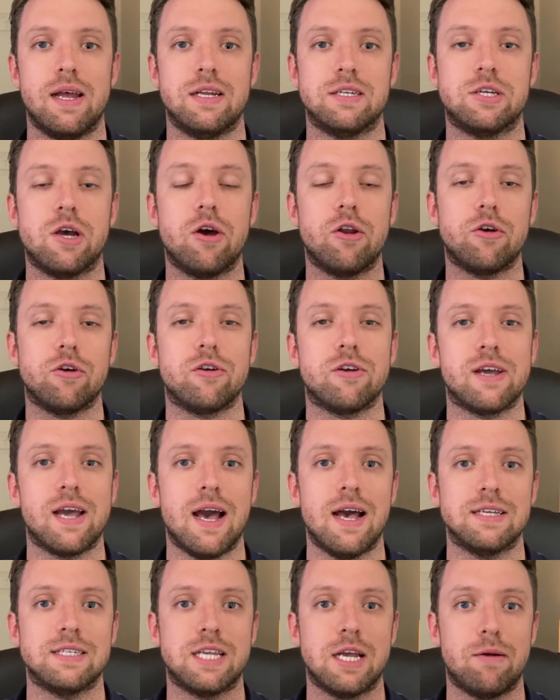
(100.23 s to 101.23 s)
total, you
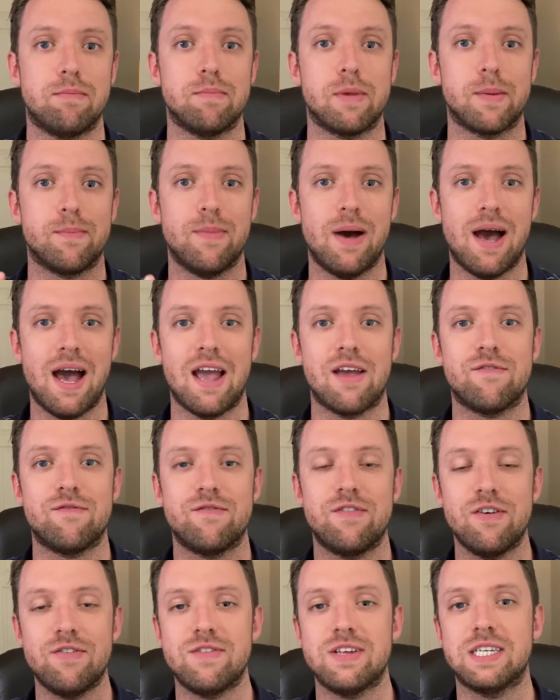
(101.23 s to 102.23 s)
guys helped me buy
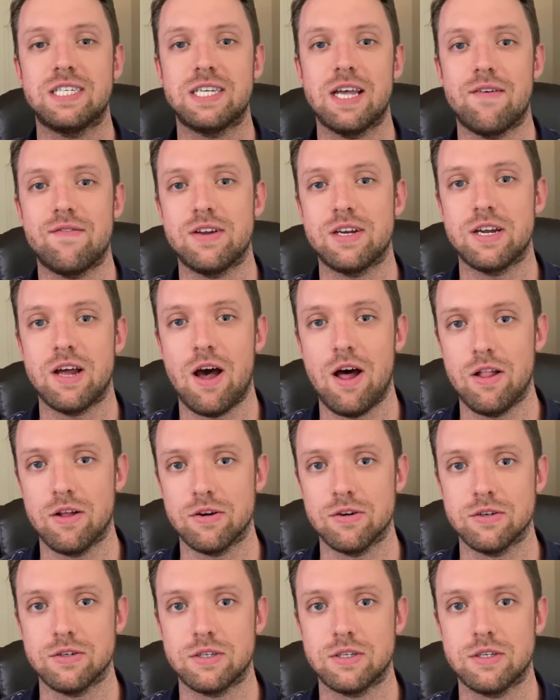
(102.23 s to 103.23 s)

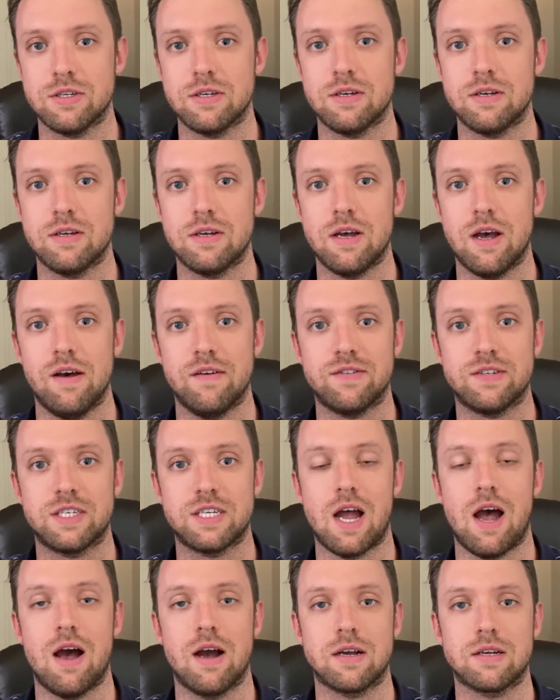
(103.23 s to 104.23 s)
$57 of
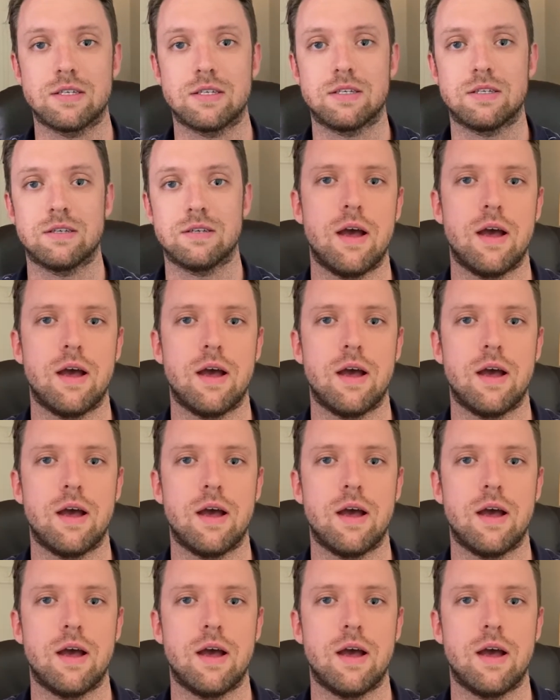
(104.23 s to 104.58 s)
stocks.